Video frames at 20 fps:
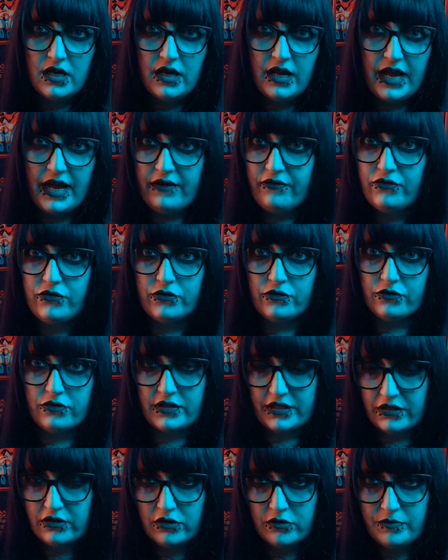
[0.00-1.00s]
After
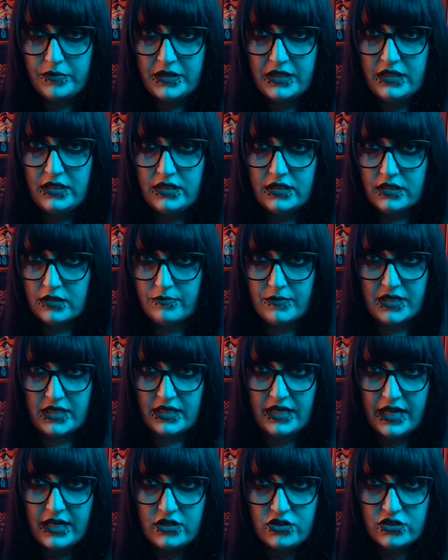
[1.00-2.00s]
therapy and the
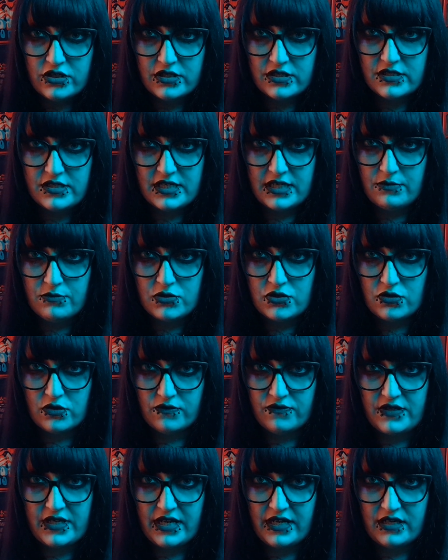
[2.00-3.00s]
medication seems to
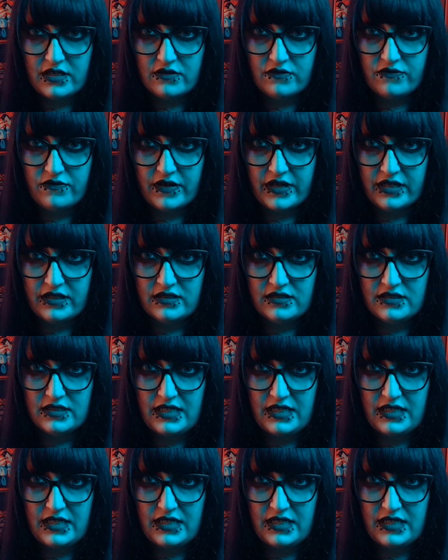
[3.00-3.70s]
have taken effect,